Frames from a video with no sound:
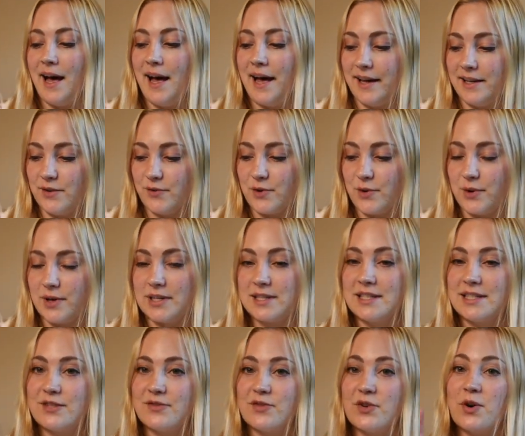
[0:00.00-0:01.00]
And of
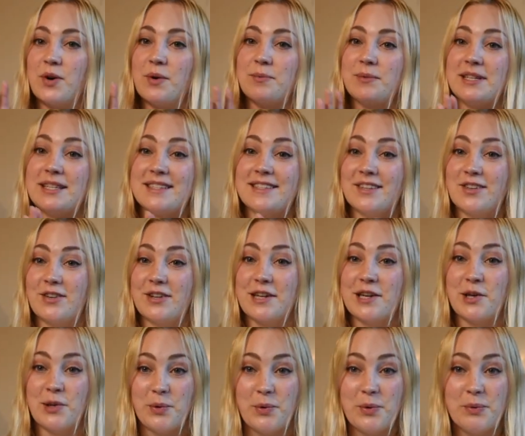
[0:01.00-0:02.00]
course, it's from the distillery
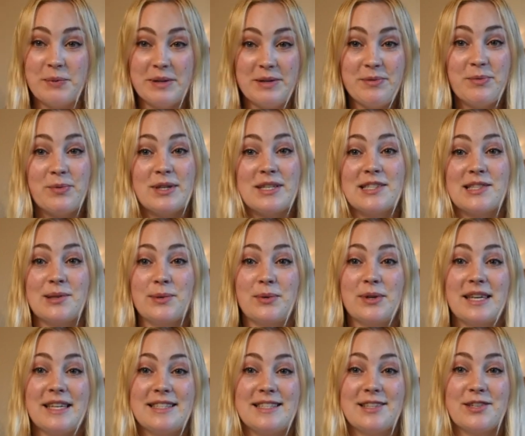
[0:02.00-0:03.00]
Kilchoman, which is
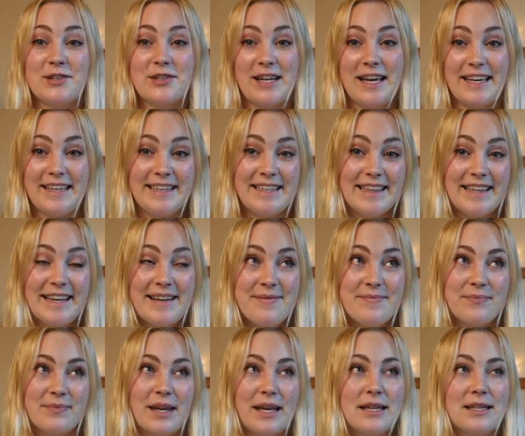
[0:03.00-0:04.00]
located on Islay.
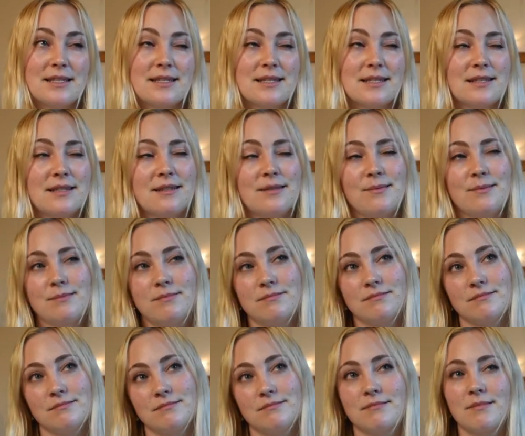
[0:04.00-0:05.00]
It's
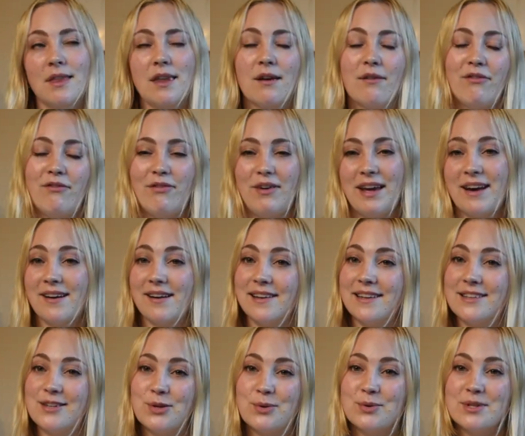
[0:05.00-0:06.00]
a
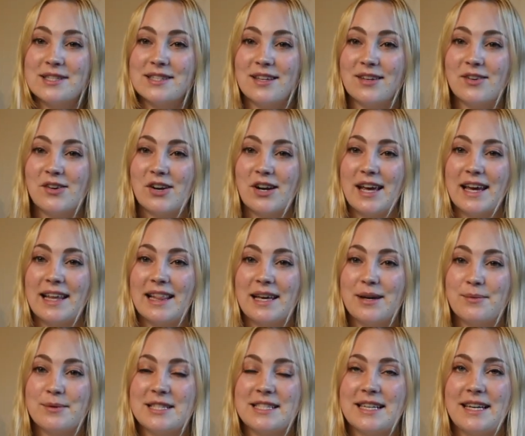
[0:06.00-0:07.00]
fairly new distillery on Islay, I
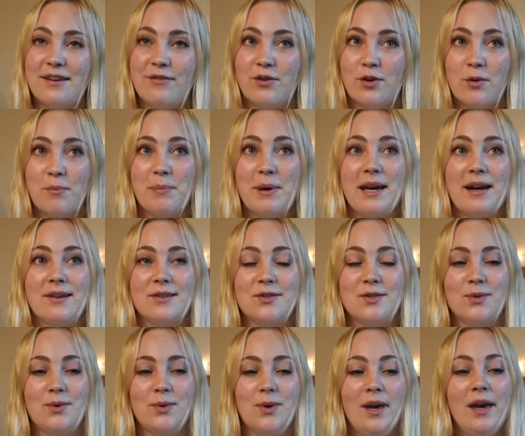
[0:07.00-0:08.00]
would say, if you compare
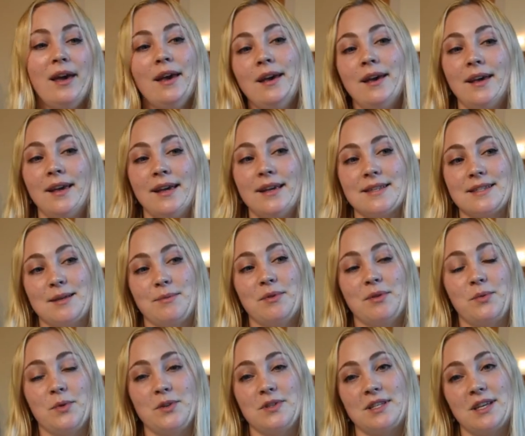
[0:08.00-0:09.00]
to some of
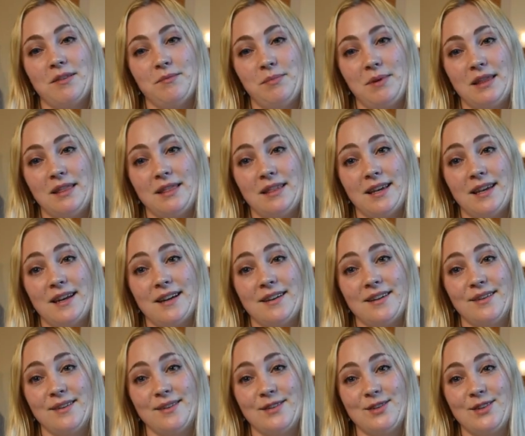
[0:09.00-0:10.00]
the ones that have been
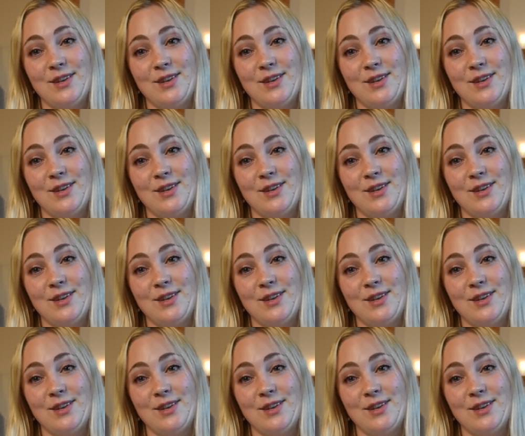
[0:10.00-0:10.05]
there